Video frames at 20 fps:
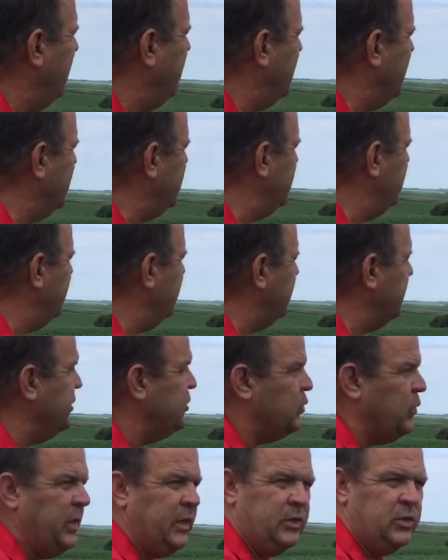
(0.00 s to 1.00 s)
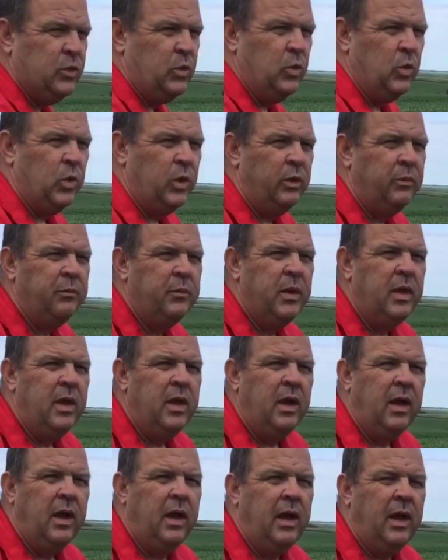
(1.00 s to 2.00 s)
this week's tour.
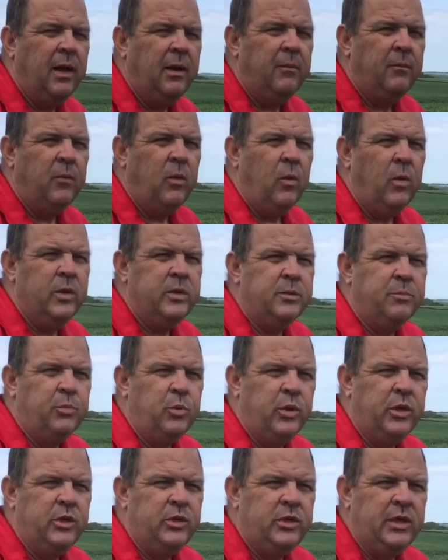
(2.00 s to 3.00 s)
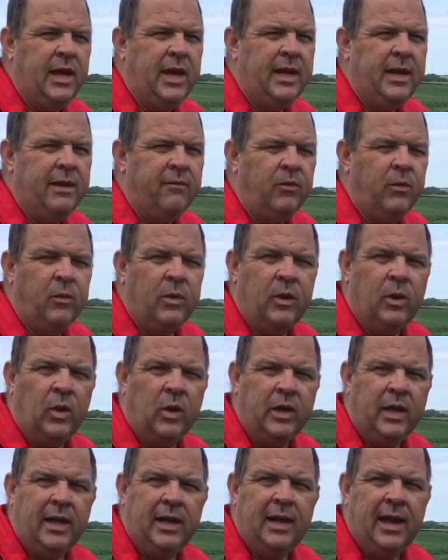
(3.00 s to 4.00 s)
Always appreciate everyone
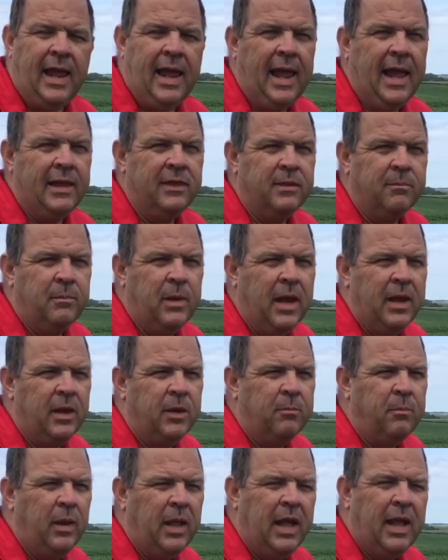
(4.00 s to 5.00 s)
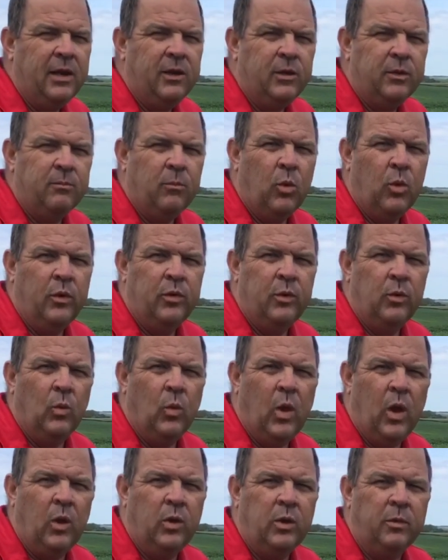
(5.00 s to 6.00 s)
looking at the Mynard plot. You're more than
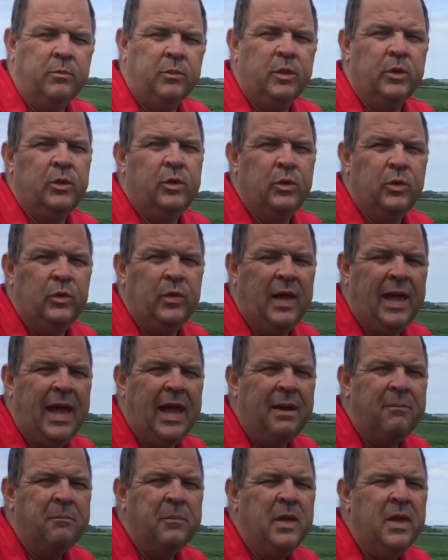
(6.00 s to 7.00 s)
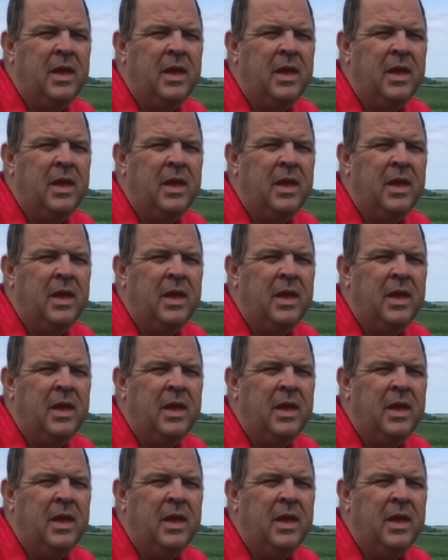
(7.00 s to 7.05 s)
welcome to do that.